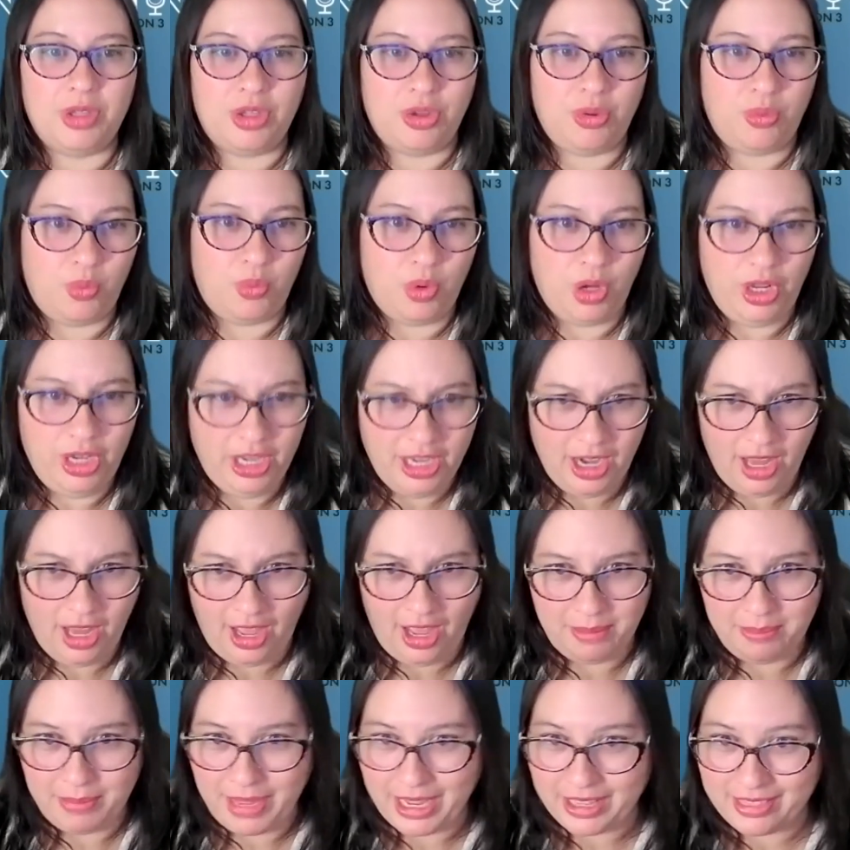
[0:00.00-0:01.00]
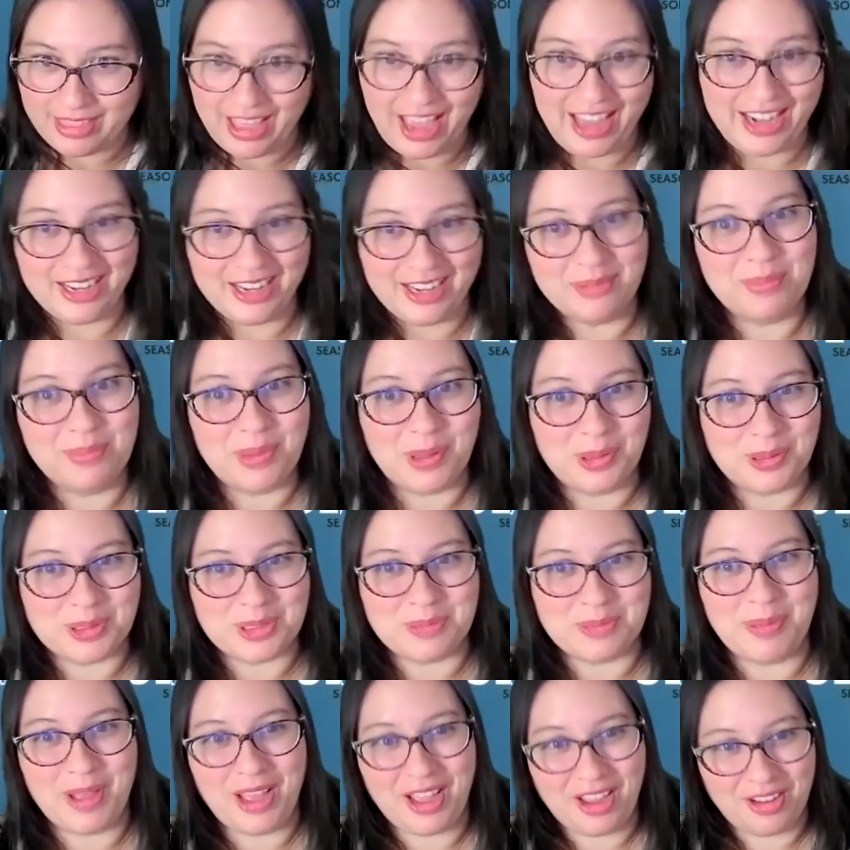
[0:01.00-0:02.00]
you would not make that
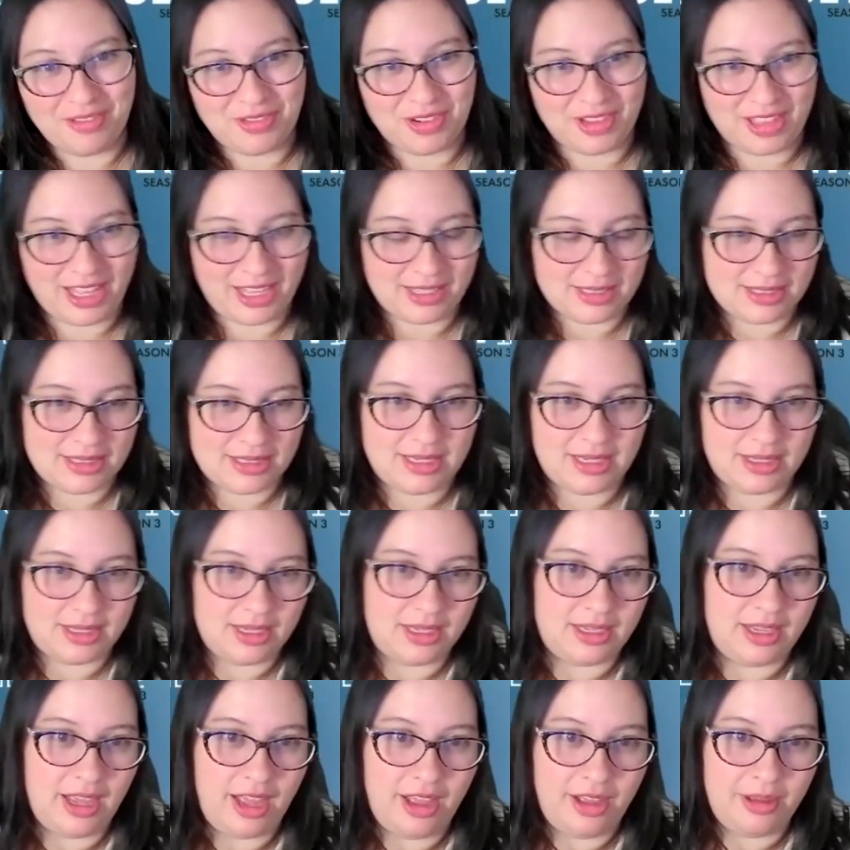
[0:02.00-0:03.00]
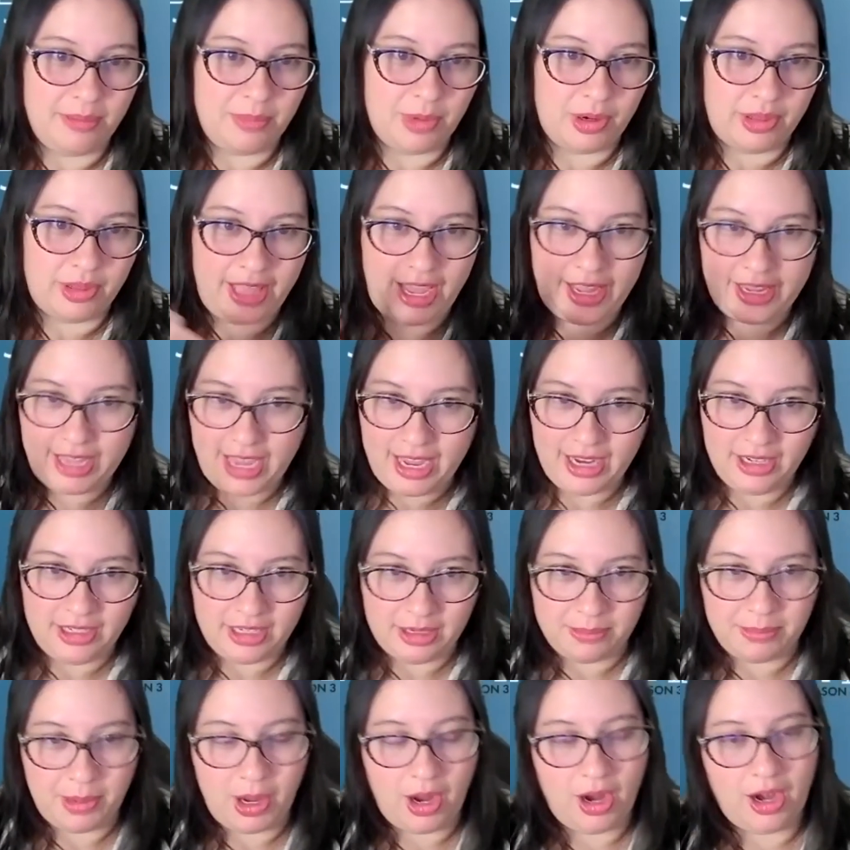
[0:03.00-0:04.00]
impulse buy for that stick of gum or that
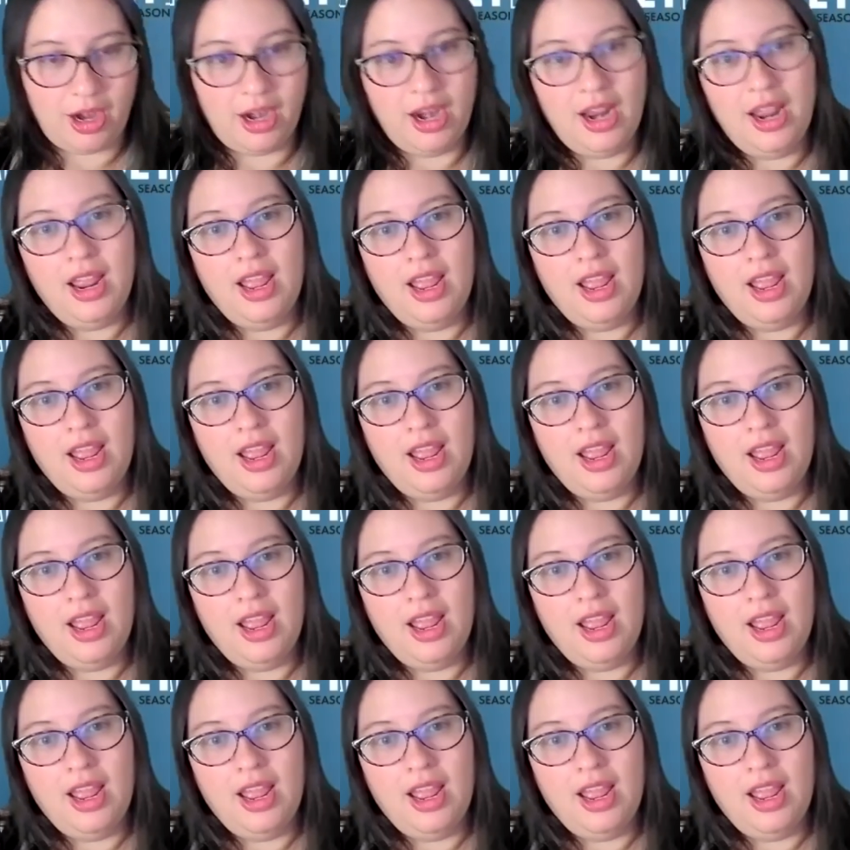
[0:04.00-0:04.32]
candy bar